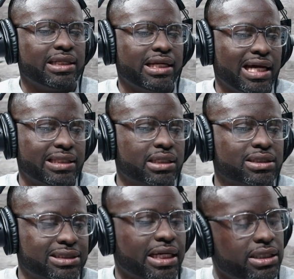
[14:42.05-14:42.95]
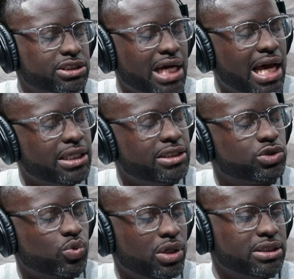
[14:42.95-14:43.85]
And then I think a second
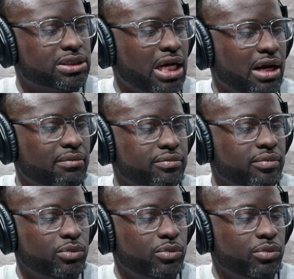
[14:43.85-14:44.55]
challenge was I